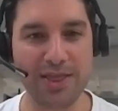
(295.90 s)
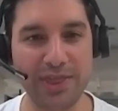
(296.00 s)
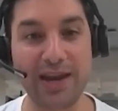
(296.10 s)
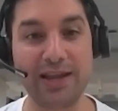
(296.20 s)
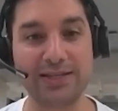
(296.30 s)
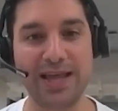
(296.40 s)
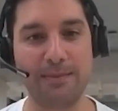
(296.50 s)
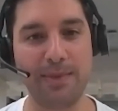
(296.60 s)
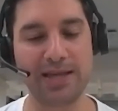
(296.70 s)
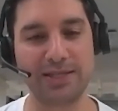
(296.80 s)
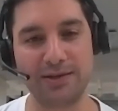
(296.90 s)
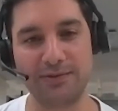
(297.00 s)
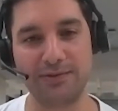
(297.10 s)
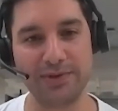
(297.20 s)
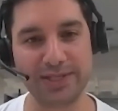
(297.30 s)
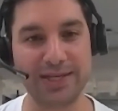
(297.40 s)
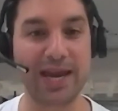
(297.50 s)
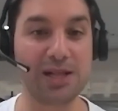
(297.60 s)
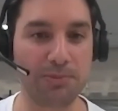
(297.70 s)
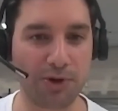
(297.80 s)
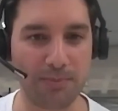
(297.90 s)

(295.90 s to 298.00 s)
Then it's that massive scalable